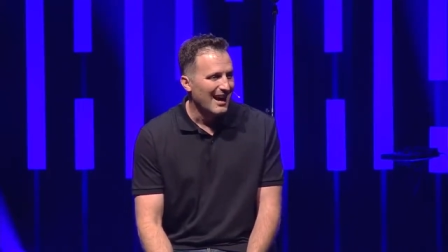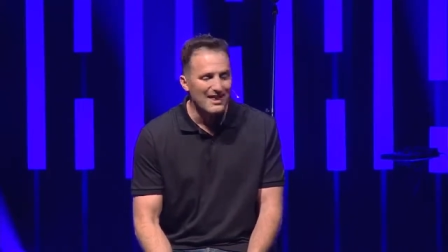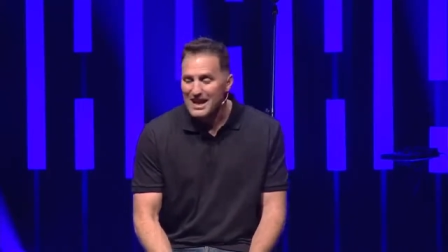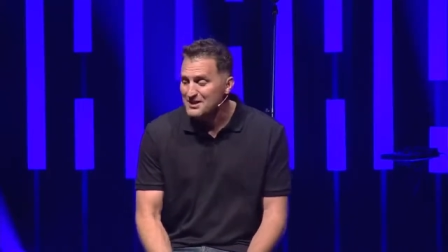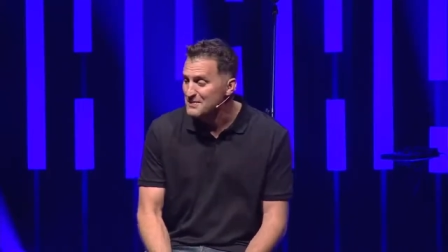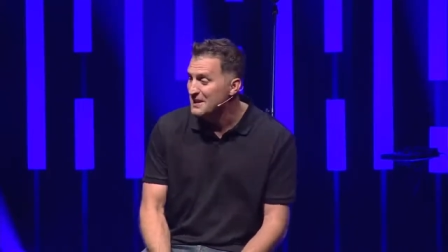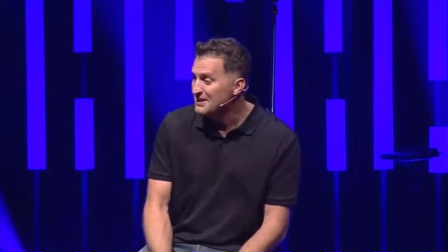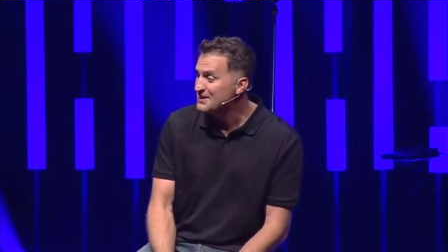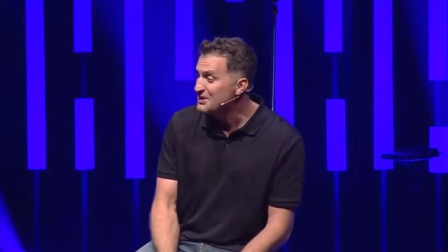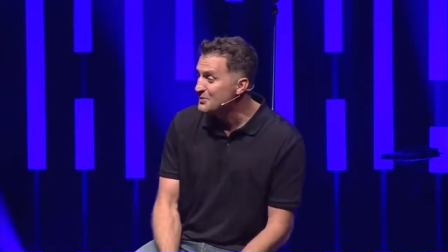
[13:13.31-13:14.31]
And then he has to make
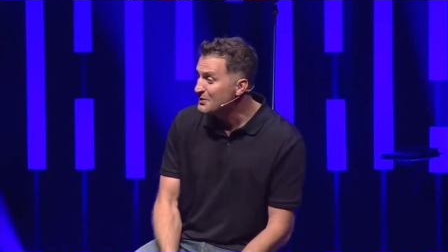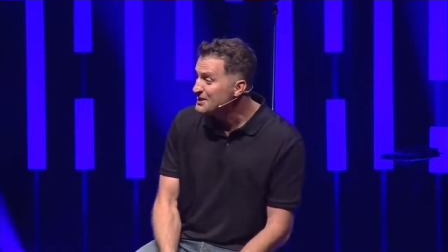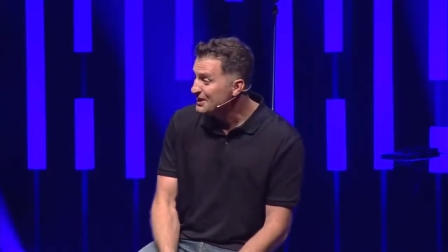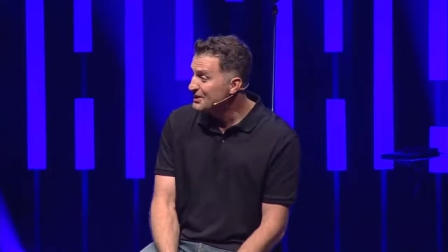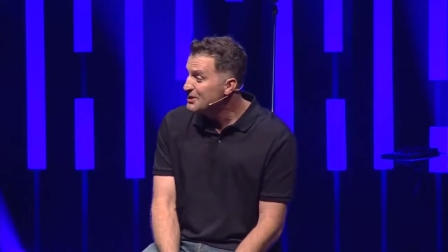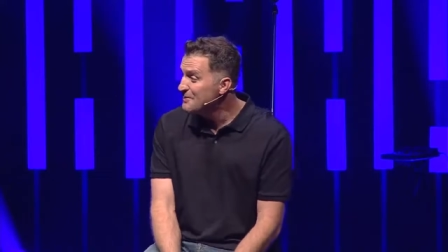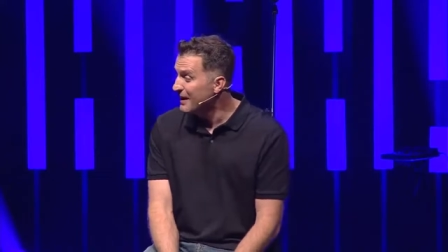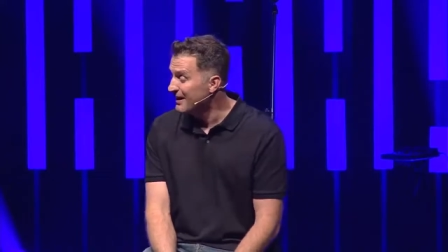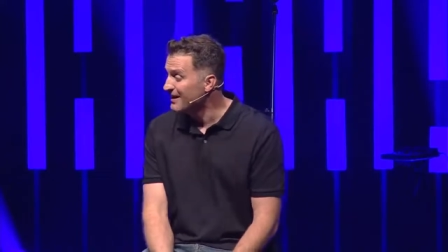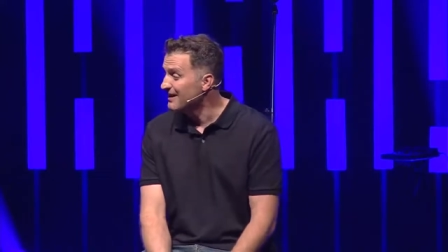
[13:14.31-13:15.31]
a decision what's he going to do
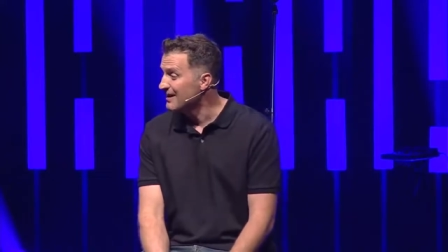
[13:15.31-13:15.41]
about it?